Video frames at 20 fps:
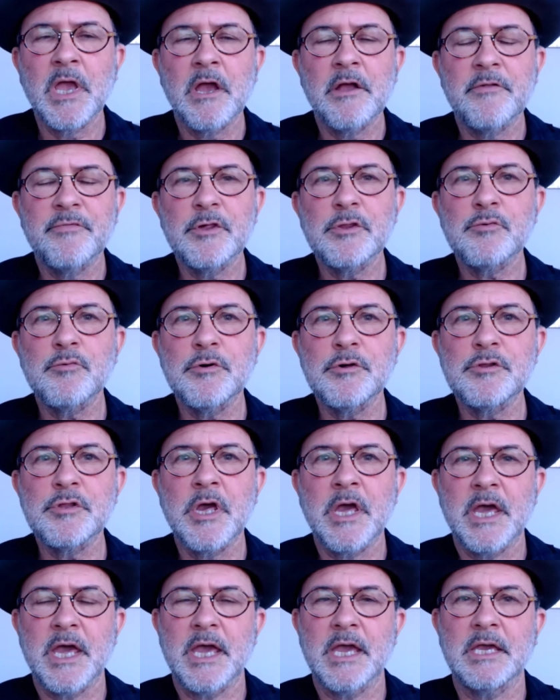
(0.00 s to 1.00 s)
this was
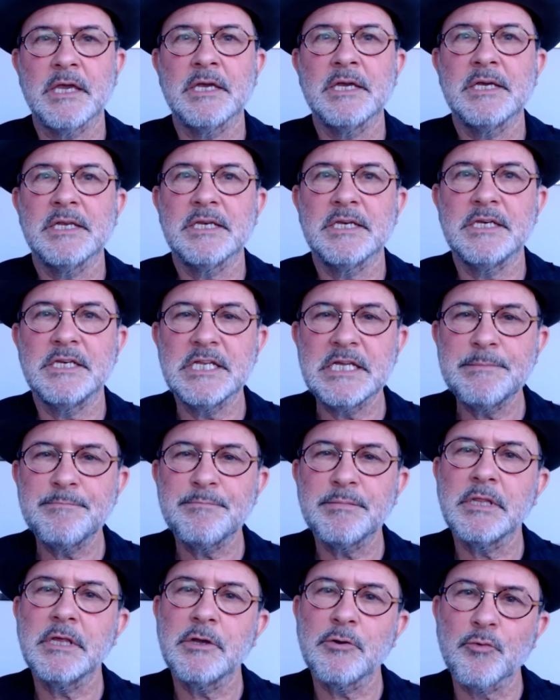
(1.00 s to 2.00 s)
a
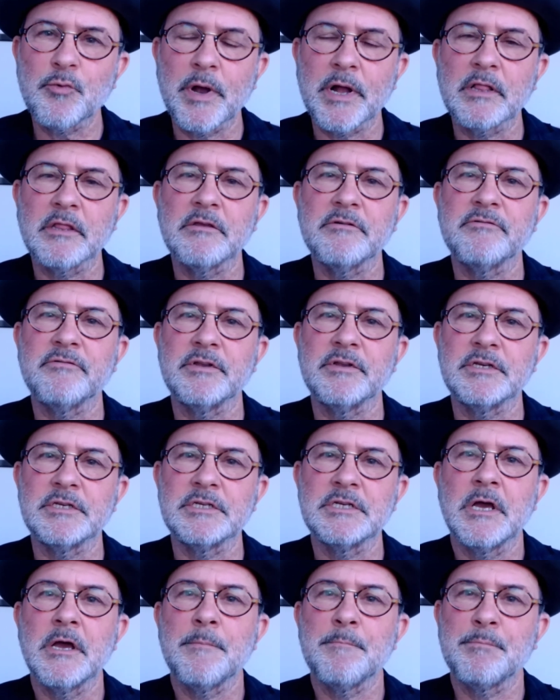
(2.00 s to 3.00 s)
deeply relevant
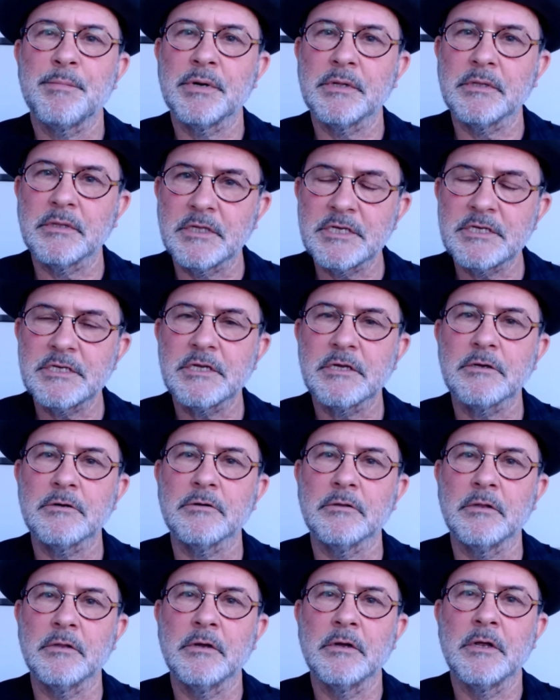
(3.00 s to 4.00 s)

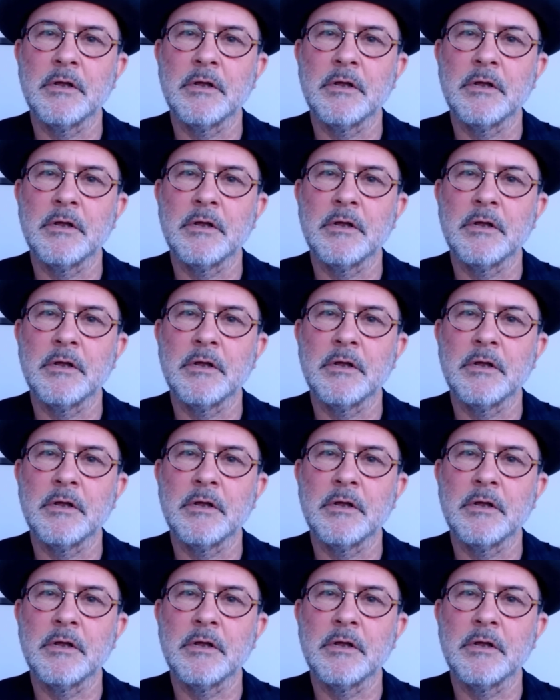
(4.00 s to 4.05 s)
political